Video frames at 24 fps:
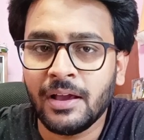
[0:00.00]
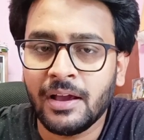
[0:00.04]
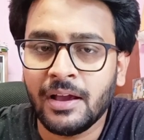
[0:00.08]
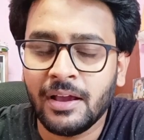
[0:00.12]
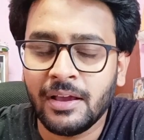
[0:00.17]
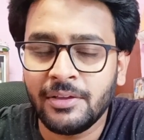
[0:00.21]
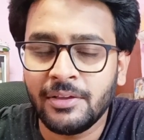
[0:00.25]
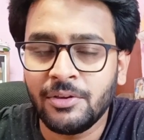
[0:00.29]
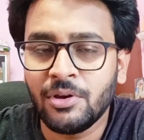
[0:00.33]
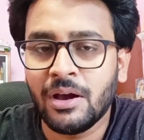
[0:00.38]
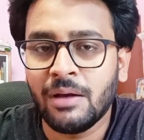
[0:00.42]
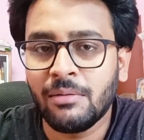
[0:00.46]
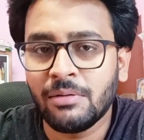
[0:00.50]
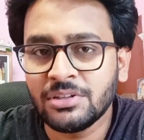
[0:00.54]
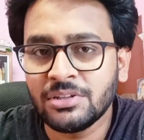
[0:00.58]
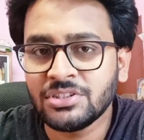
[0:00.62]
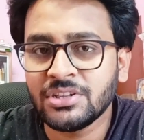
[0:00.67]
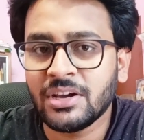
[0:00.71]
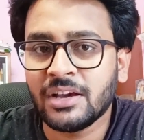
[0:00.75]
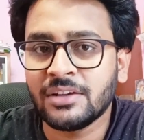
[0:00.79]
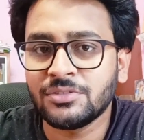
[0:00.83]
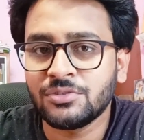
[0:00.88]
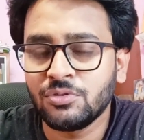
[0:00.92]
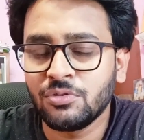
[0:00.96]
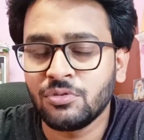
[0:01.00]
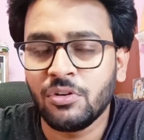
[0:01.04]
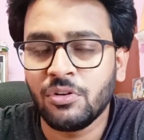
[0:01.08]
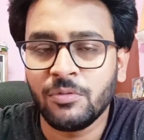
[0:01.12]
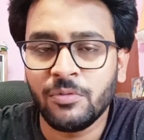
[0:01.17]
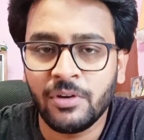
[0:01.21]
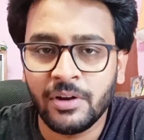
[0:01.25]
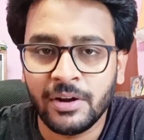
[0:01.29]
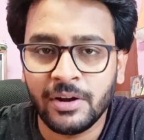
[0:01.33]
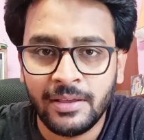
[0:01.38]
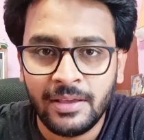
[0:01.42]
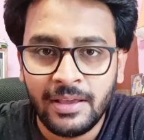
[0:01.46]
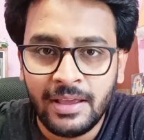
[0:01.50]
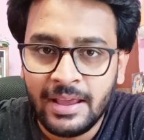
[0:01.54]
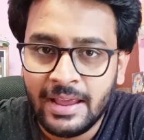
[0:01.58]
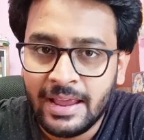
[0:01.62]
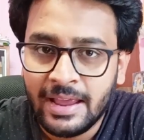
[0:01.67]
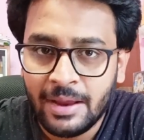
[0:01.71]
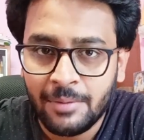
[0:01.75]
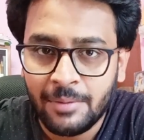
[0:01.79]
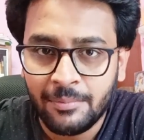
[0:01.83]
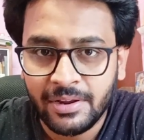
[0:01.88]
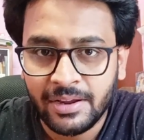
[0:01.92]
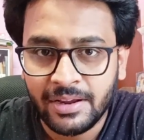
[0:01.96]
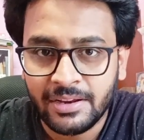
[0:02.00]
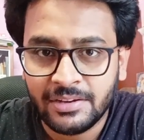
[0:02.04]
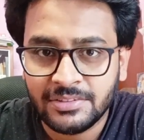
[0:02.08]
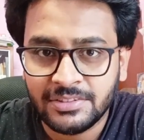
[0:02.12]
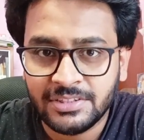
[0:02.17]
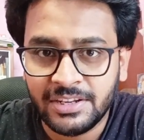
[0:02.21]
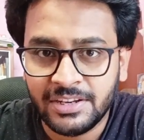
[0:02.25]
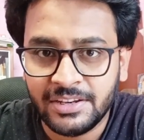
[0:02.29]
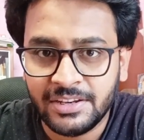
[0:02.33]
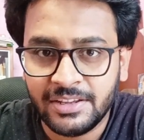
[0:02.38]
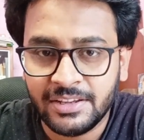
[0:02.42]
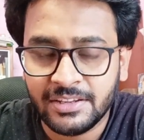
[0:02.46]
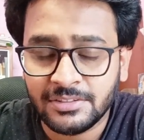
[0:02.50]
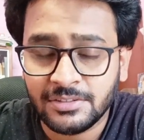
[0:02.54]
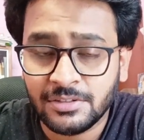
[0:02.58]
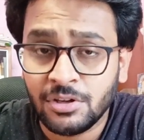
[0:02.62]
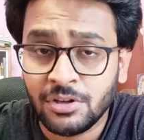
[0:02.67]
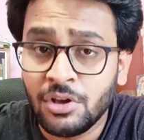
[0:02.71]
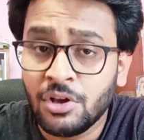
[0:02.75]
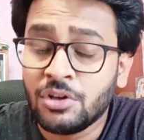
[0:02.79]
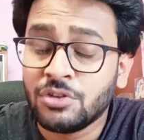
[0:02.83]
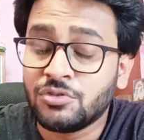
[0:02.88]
uh, you have a chance to go for mtech in CDS.